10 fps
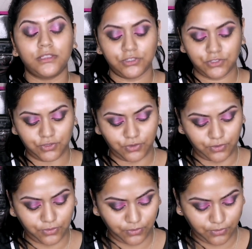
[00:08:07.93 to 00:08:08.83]

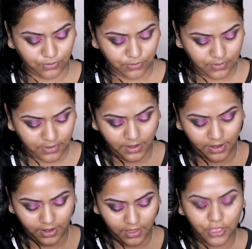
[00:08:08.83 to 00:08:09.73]
So
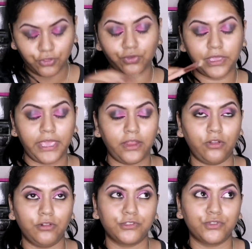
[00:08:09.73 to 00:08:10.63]
you can
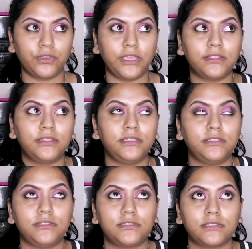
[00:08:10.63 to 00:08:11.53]
also get
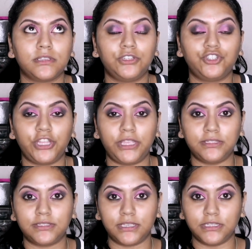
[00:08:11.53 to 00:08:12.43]
these
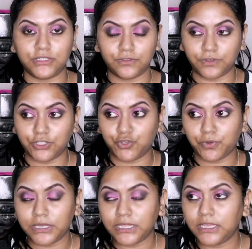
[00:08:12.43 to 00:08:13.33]
shades
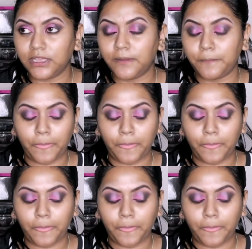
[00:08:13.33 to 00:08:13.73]
individually.